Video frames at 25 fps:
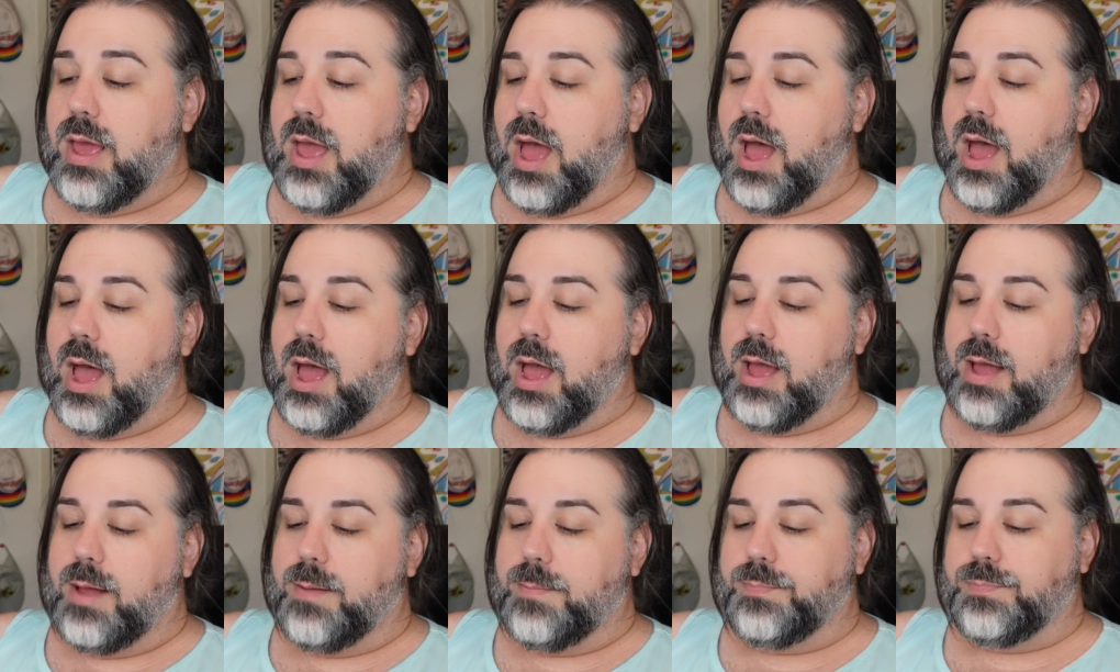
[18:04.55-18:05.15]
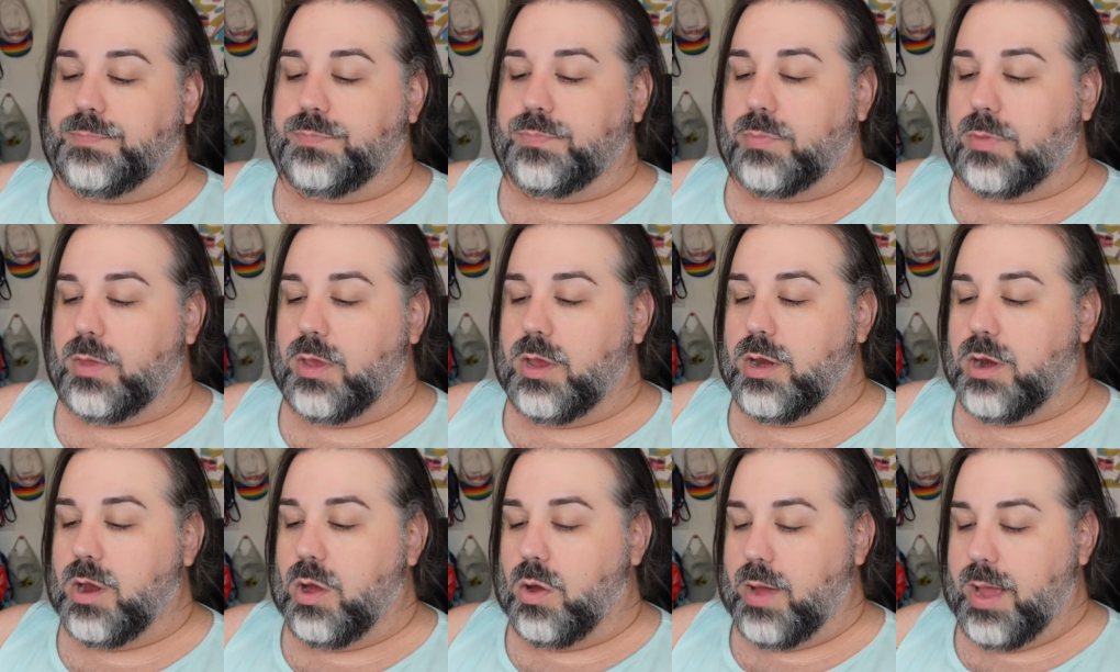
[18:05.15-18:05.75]
Um,
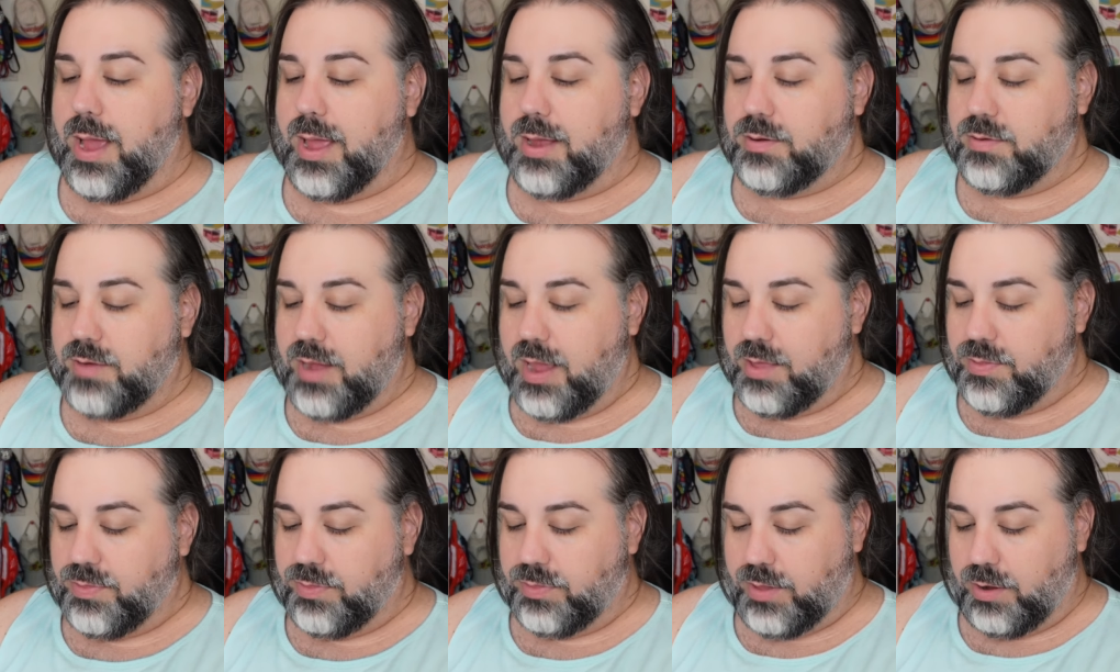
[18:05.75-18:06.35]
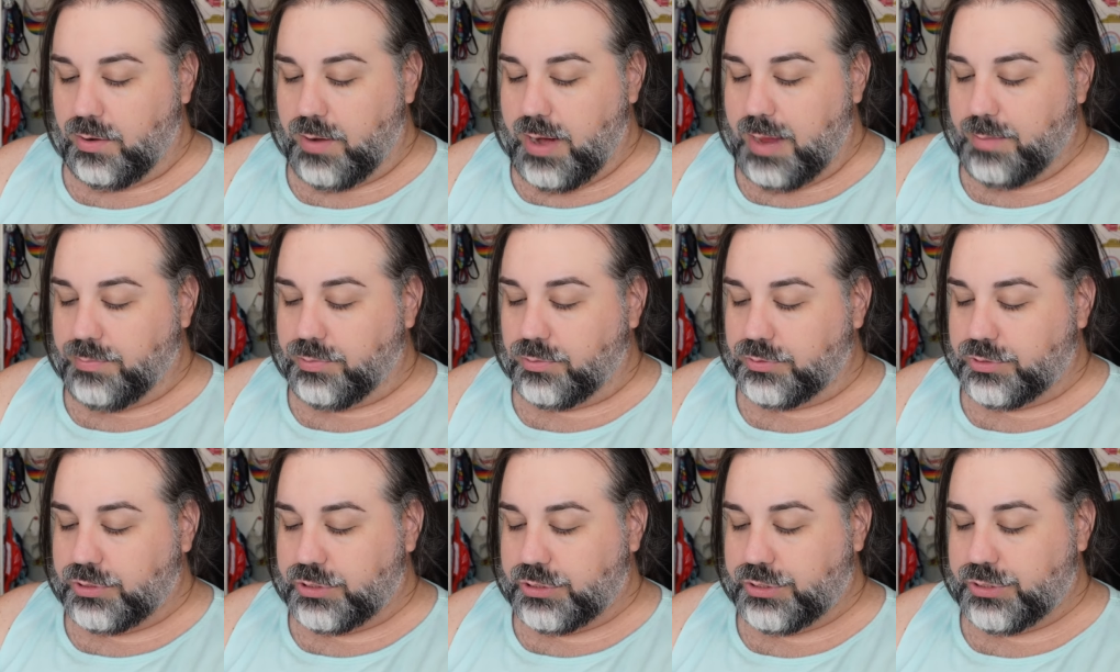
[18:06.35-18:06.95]
you know, and and they're
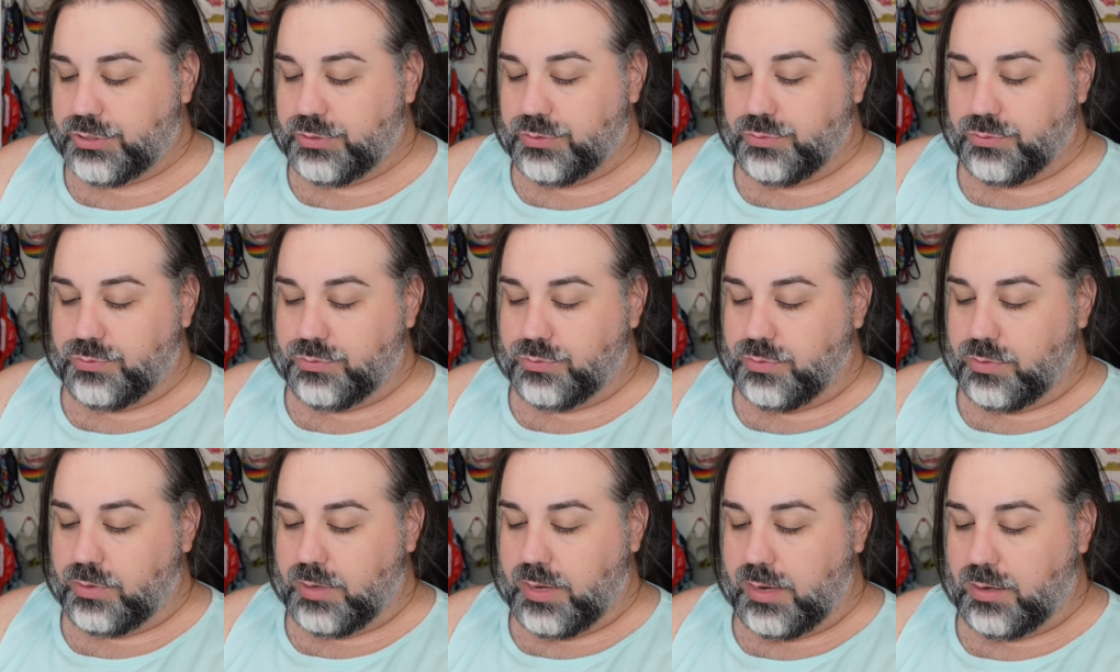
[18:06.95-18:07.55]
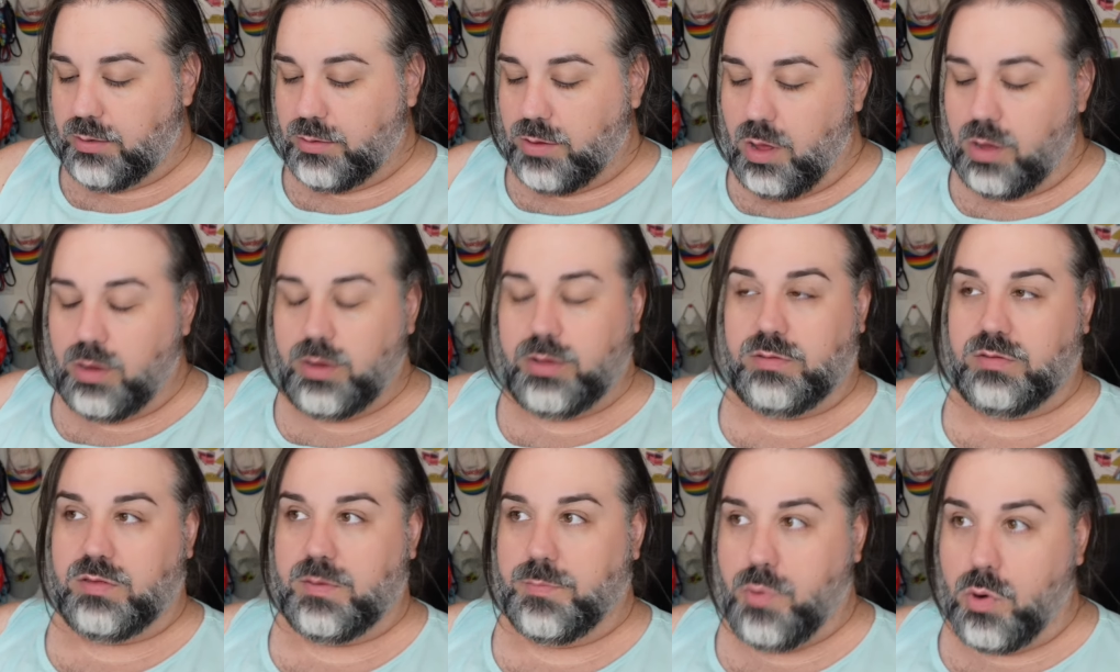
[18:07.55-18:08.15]
able to get along
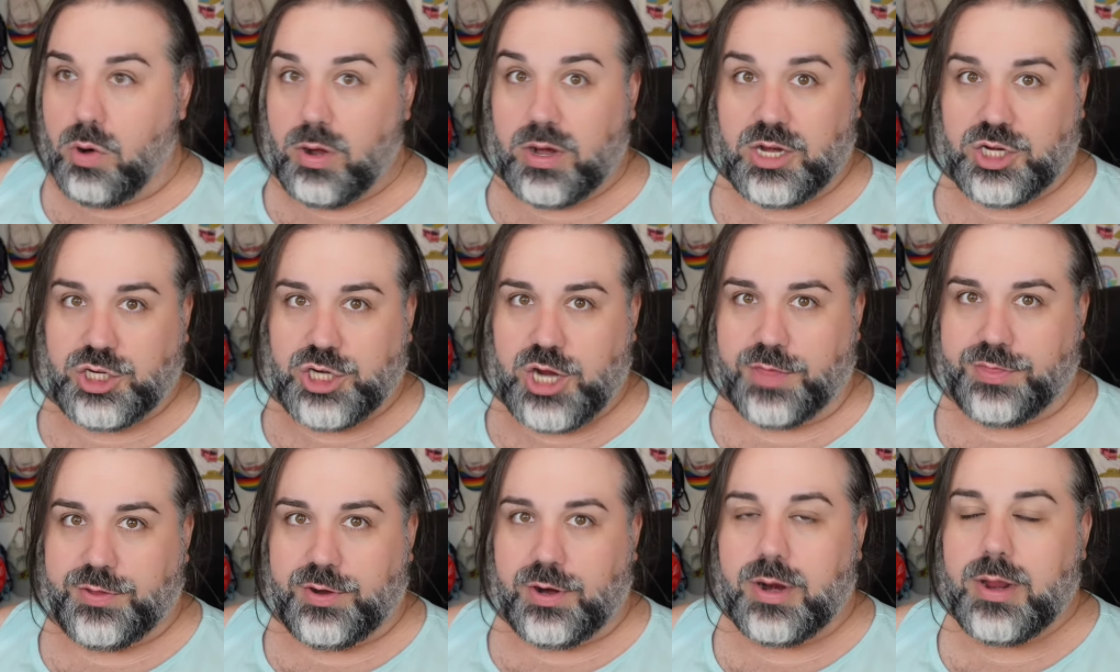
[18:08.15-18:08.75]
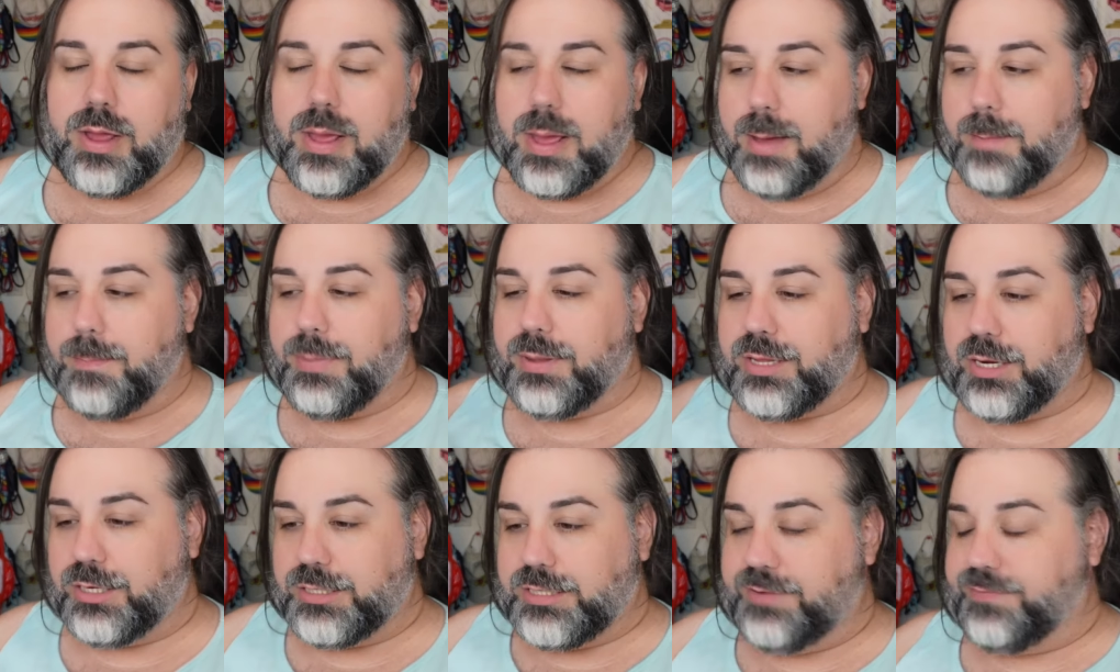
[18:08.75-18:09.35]
and support each other,
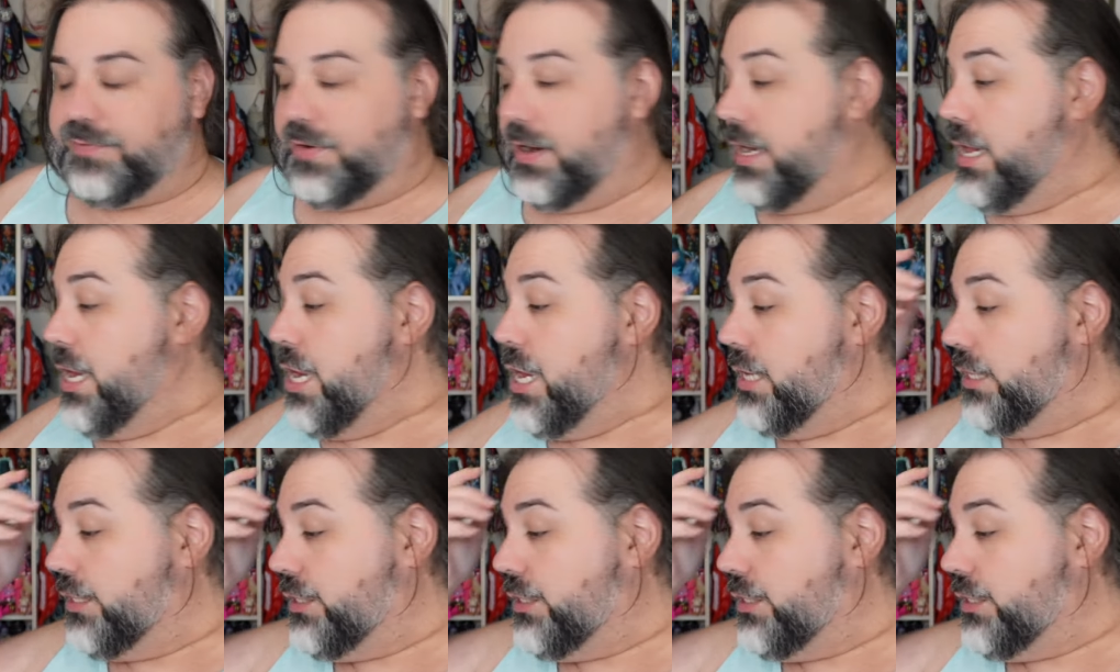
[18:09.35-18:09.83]
but they're different.